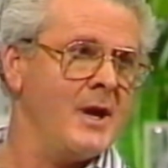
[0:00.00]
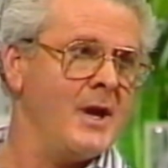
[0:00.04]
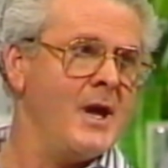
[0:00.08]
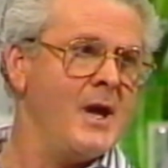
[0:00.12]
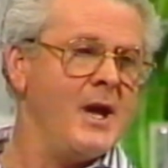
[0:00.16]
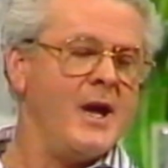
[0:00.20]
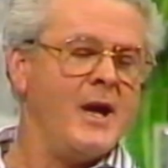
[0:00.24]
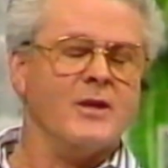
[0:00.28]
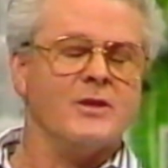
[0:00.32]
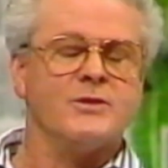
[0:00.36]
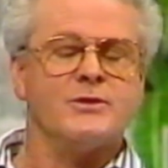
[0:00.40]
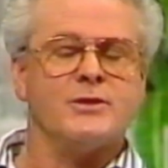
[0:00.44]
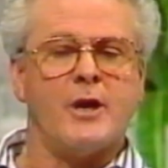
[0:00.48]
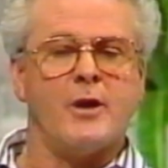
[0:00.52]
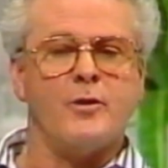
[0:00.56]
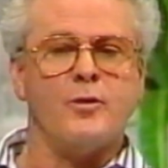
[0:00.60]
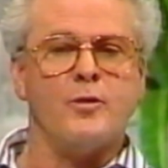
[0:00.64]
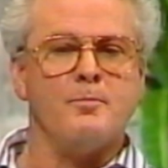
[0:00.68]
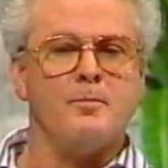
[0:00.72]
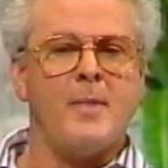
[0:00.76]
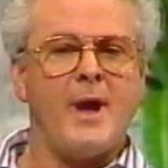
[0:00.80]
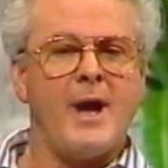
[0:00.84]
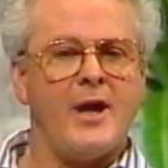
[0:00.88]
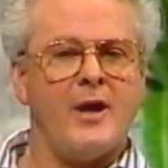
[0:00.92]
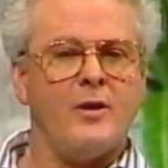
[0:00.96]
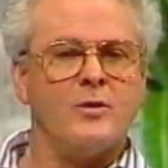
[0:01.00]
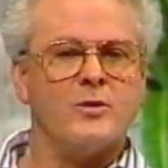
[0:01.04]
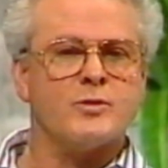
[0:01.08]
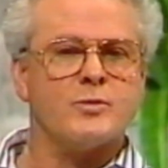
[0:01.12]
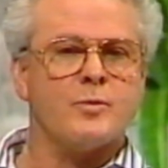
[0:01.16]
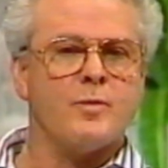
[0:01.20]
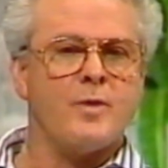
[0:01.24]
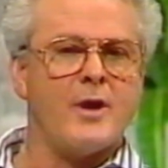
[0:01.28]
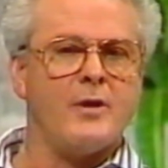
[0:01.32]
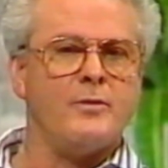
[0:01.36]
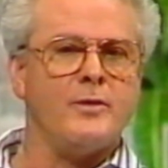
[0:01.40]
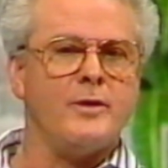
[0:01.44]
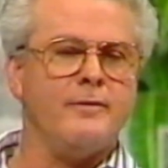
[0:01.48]
Mm. And so the males
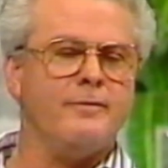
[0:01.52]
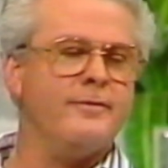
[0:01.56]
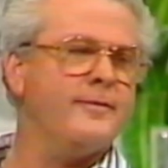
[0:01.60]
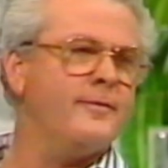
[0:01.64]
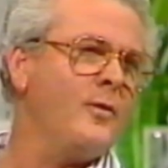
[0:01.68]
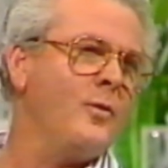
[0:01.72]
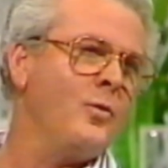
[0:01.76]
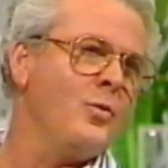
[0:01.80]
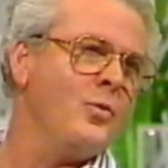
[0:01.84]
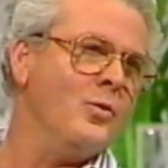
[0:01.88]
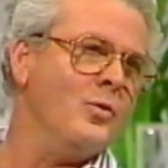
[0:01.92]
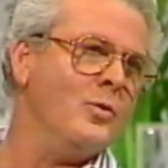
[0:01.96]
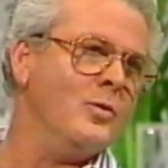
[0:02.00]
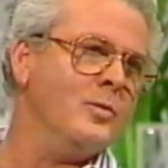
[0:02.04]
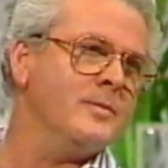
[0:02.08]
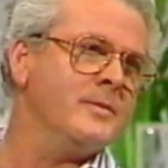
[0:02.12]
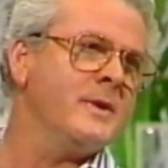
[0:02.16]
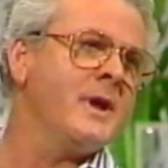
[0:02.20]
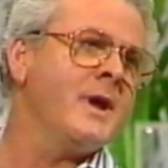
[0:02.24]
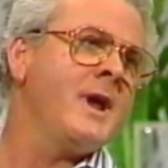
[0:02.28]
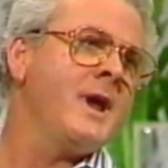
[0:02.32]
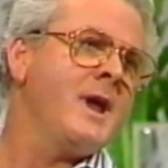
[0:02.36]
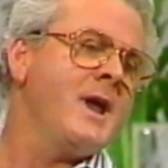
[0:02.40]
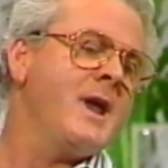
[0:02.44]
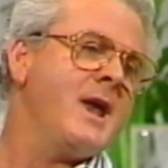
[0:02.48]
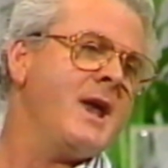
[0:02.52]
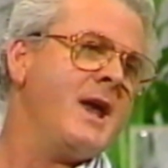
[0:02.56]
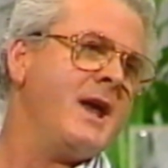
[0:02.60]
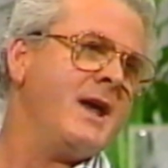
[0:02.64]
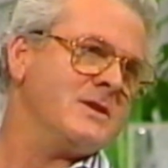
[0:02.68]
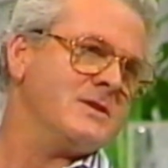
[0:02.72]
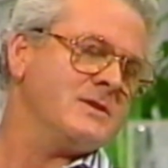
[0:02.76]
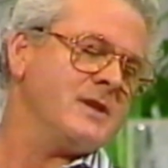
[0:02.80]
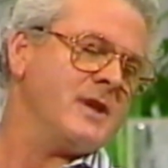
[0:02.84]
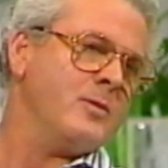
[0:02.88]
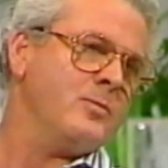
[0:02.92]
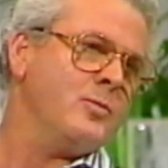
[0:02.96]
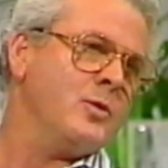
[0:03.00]
were only formed
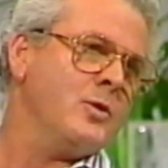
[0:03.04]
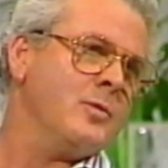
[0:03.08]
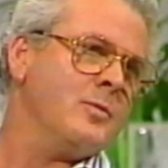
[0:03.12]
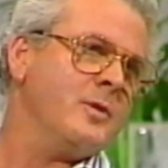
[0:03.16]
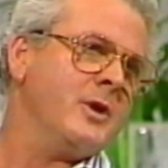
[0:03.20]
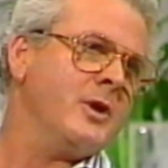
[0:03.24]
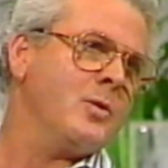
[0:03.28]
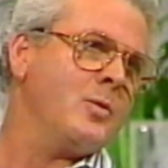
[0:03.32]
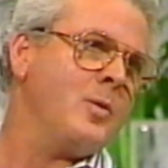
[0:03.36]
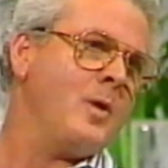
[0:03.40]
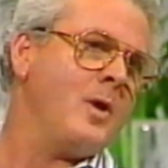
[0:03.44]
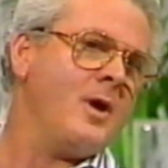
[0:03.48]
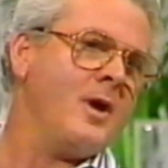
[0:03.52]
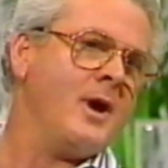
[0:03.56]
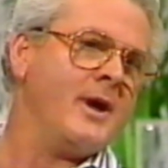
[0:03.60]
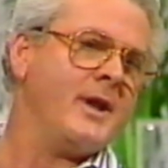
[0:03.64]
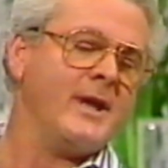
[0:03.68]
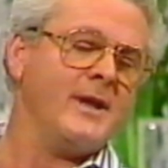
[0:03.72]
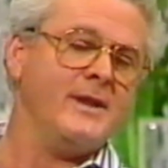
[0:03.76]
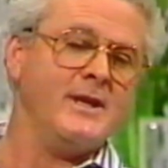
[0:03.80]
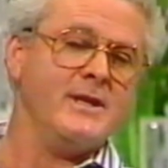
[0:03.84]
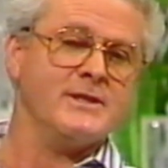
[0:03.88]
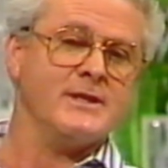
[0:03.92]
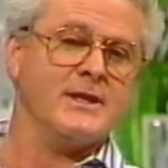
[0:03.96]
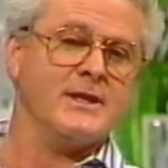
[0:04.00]
as they were required. And there's a